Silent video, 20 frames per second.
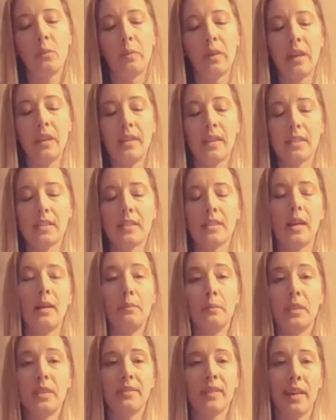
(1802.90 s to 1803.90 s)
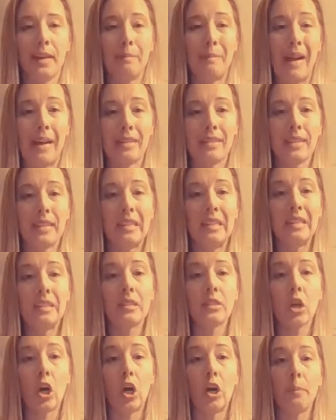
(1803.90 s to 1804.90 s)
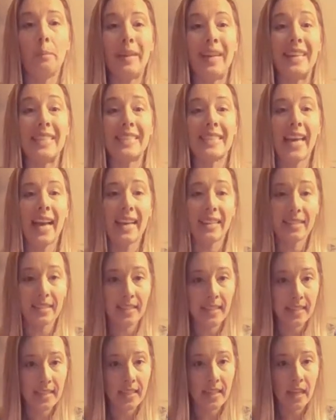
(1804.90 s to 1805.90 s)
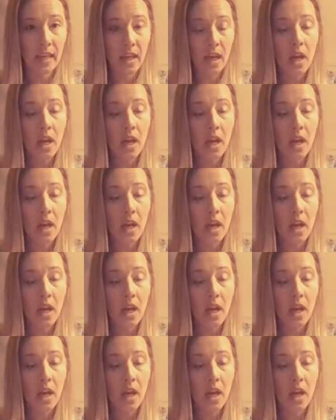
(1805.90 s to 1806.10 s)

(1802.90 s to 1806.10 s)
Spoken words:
mean that some divine masculines are being tested